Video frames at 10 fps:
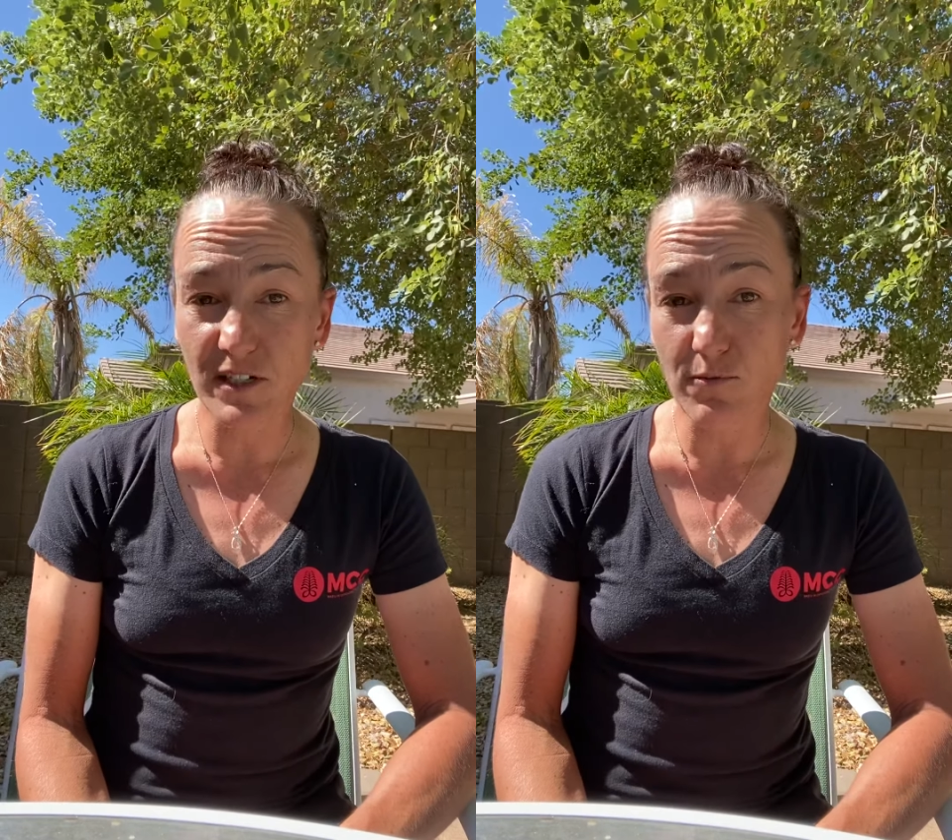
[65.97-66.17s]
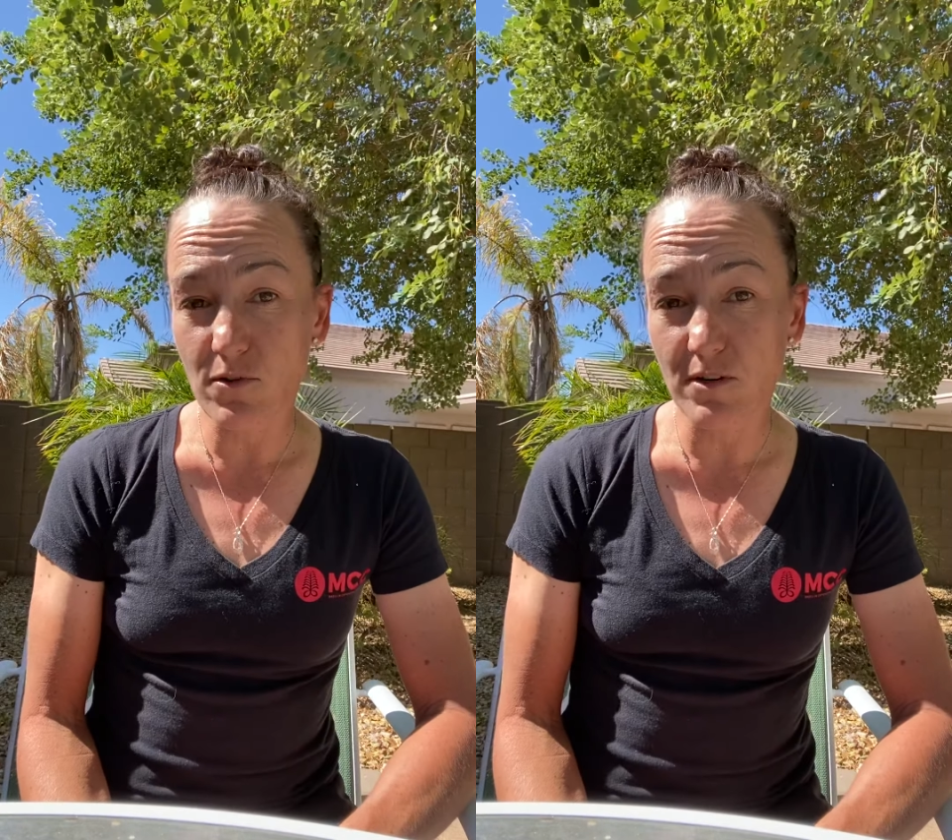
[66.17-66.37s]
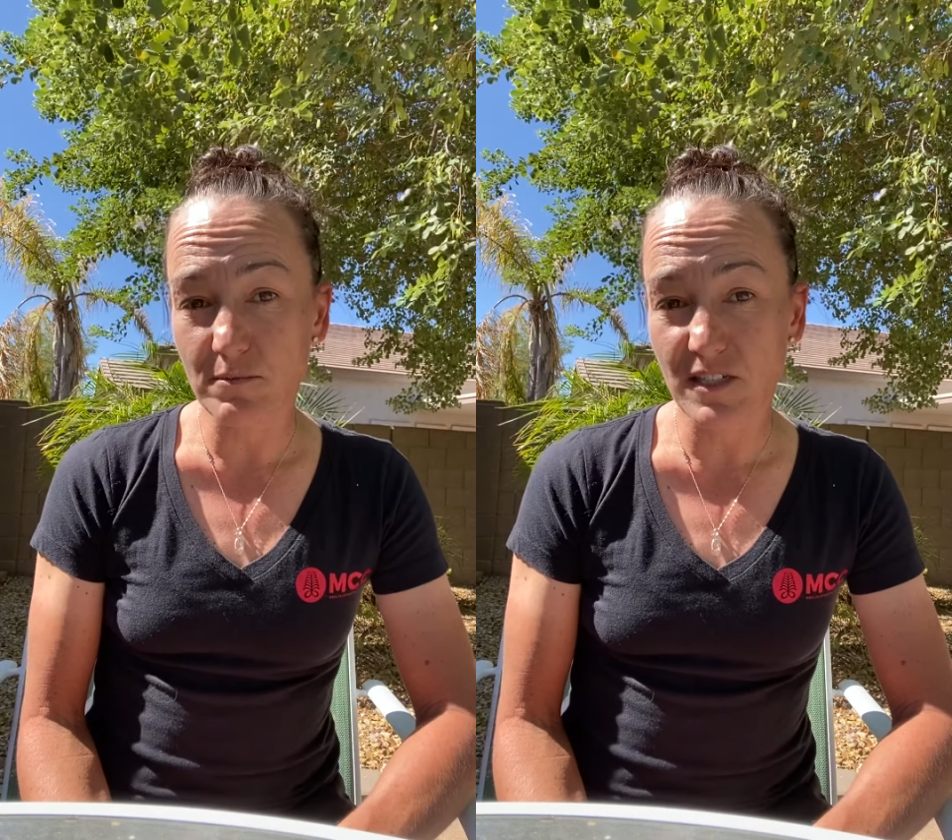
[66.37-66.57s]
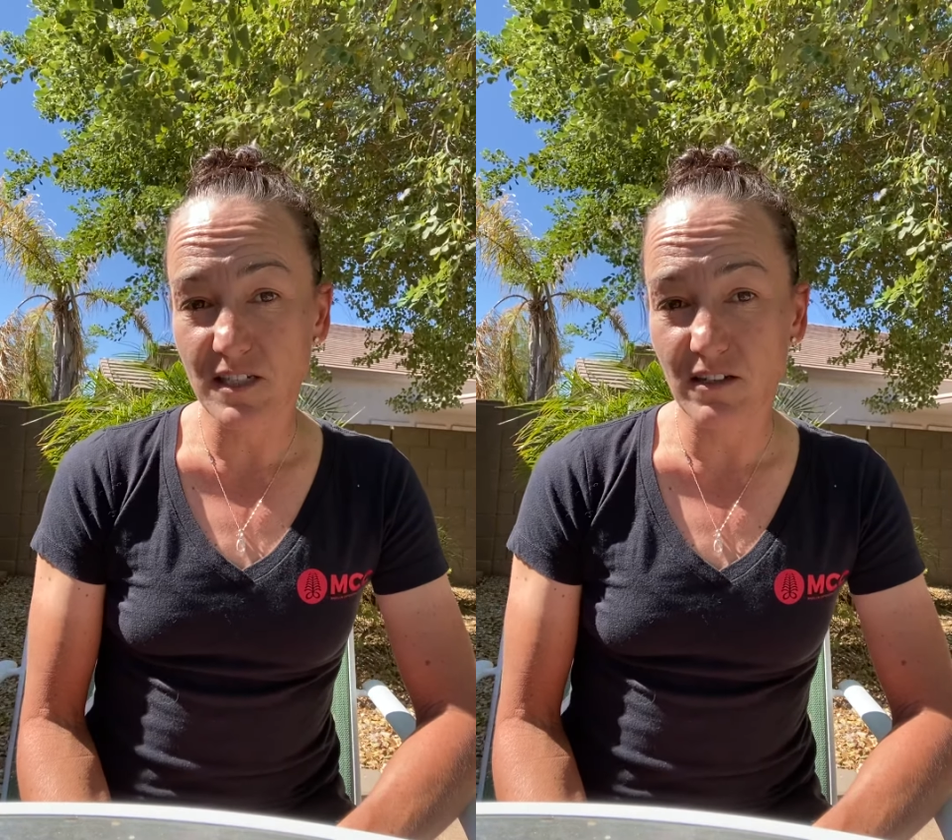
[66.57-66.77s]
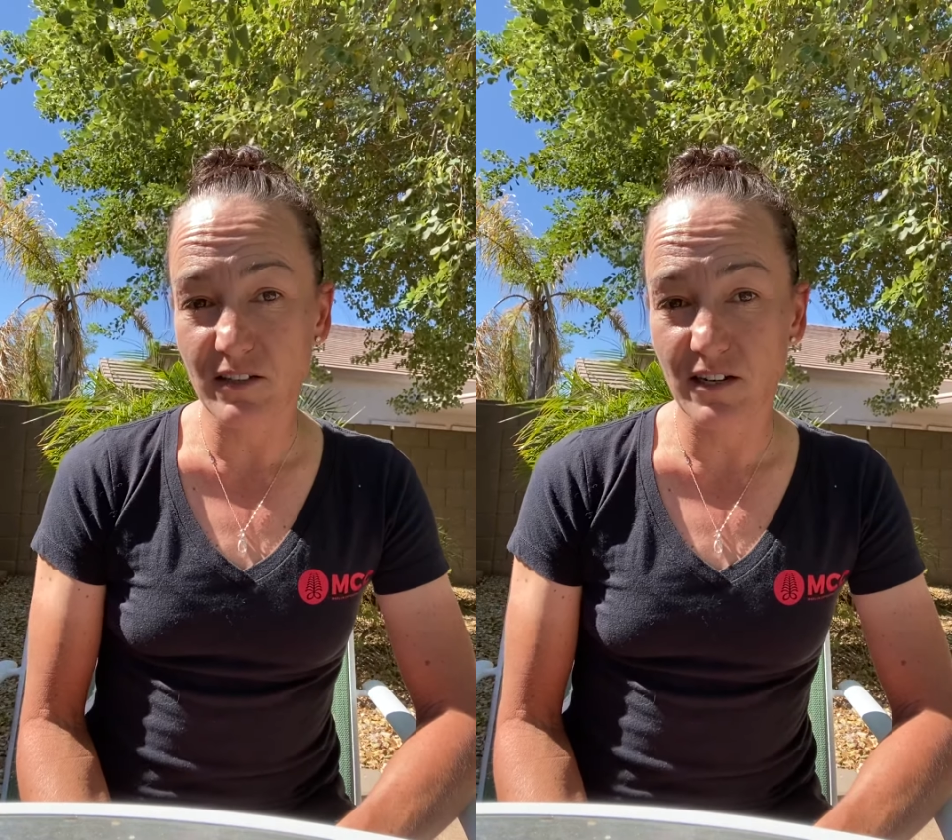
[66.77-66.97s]
warm
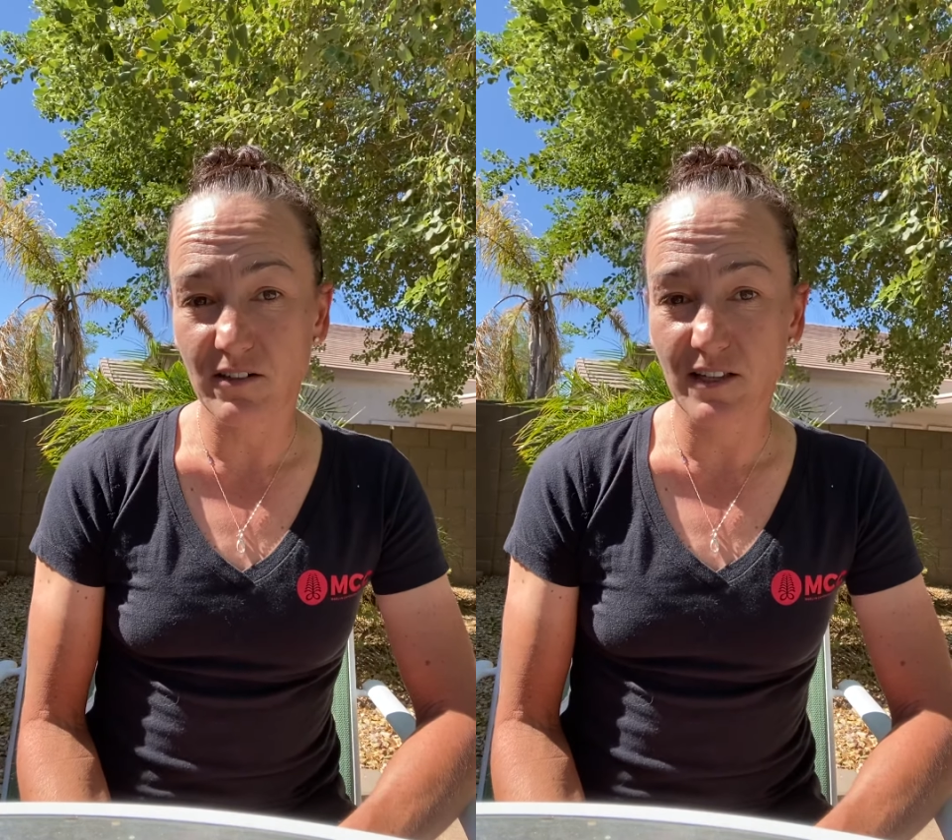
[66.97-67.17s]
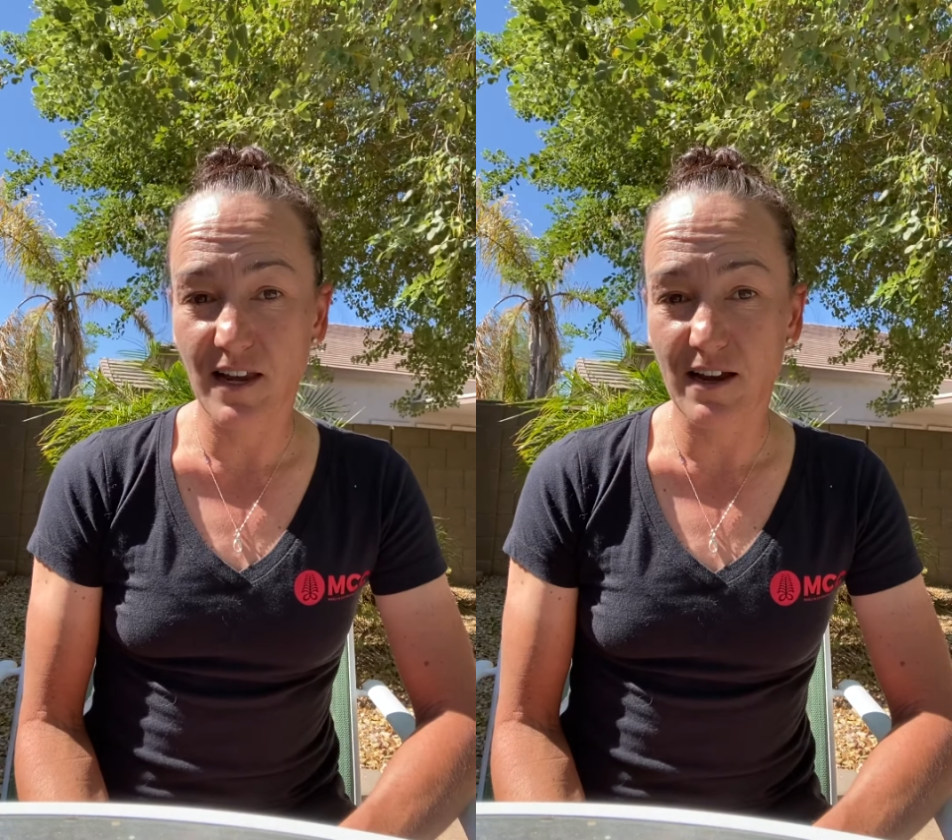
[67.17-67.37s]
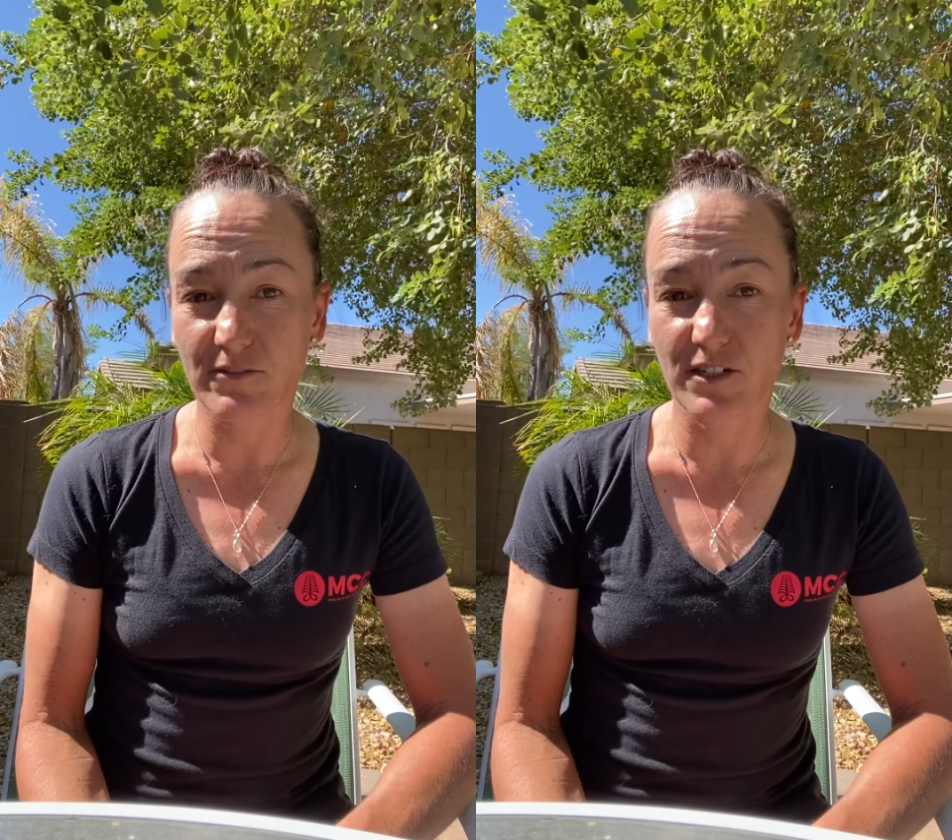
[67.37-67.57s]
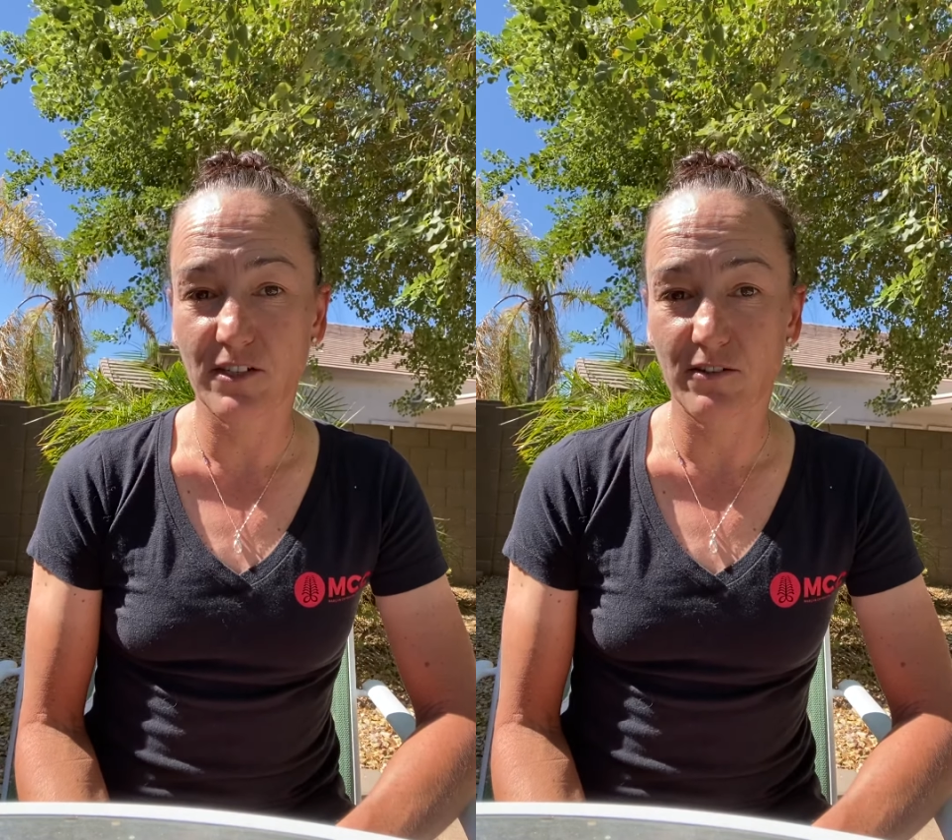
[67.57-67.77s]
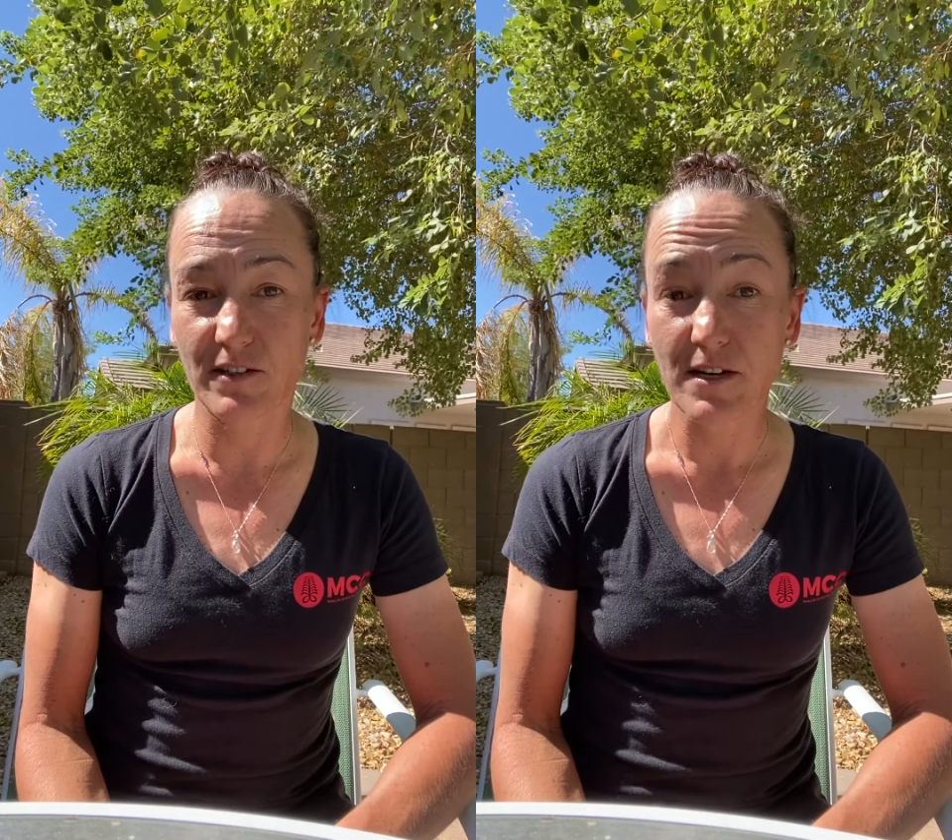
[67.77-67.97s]
still here in the
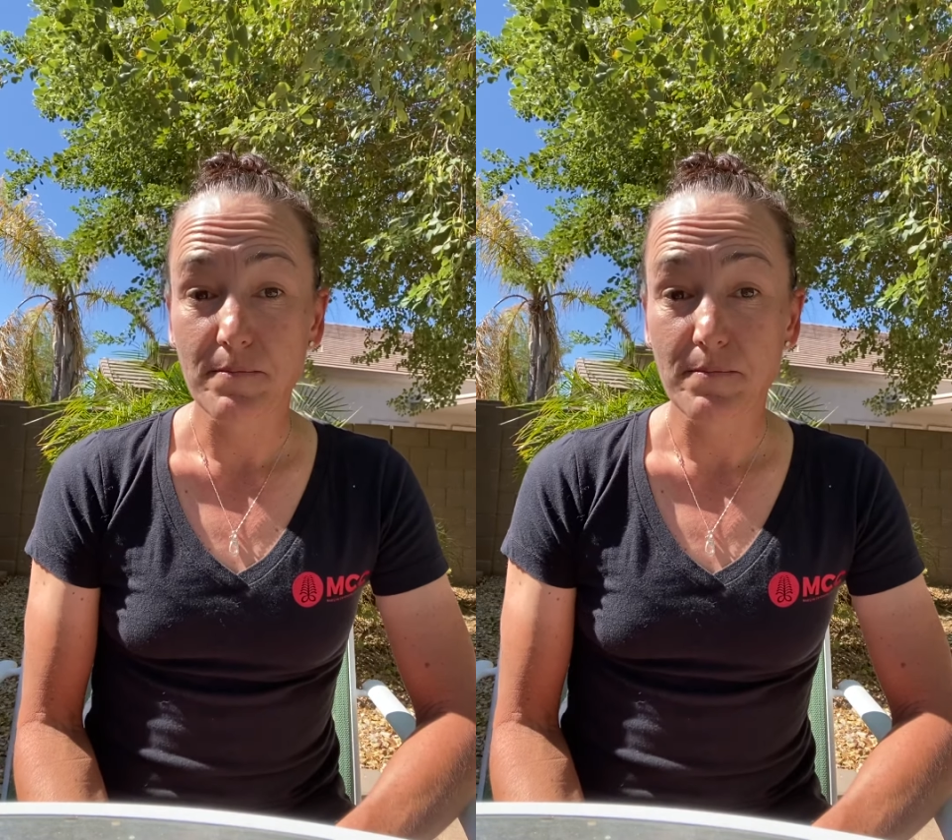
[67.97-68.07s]
afternoon.